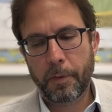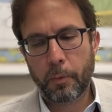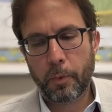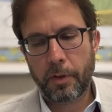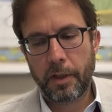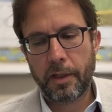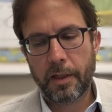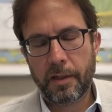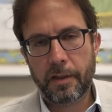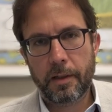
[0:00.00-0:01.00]
before
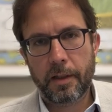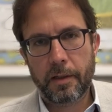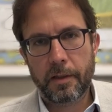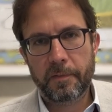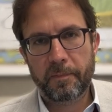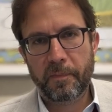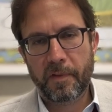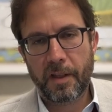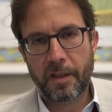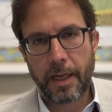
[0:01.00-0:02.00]
the
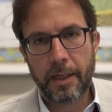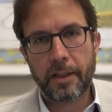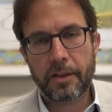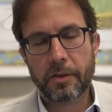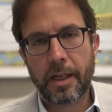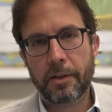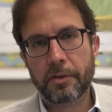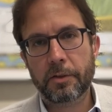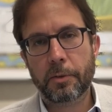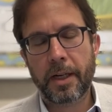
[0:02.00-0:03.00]
the candidate
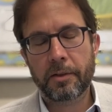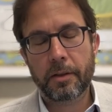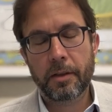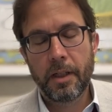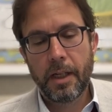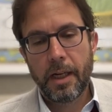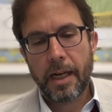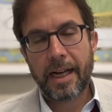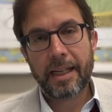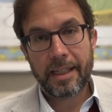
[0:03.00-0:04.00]
status is granted.
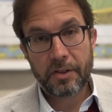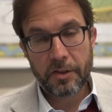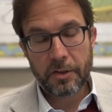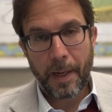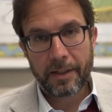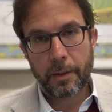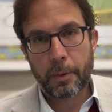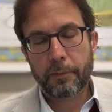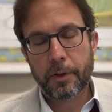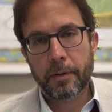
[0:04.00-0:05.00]
I, I suspect,
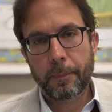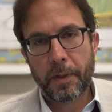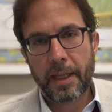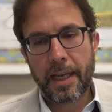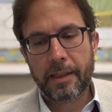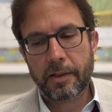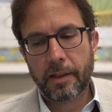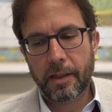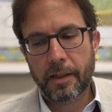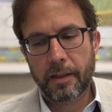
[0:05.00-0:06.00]
however, that
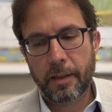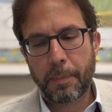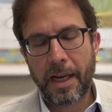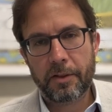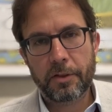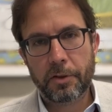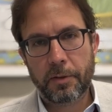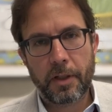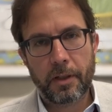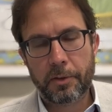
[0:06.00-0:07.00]
a passage
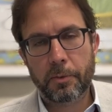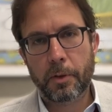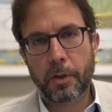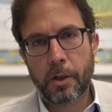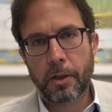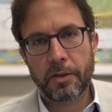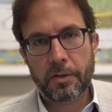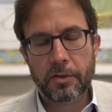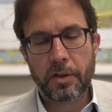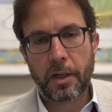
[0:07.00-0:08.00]
of the electoral law
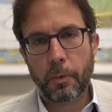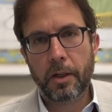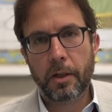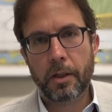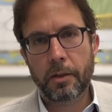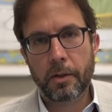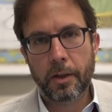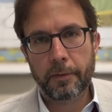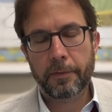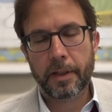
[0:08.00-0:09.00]
is the sine qua non
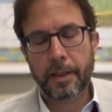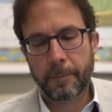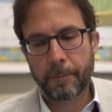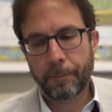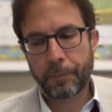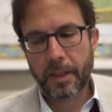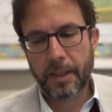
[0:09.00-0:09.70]
of um,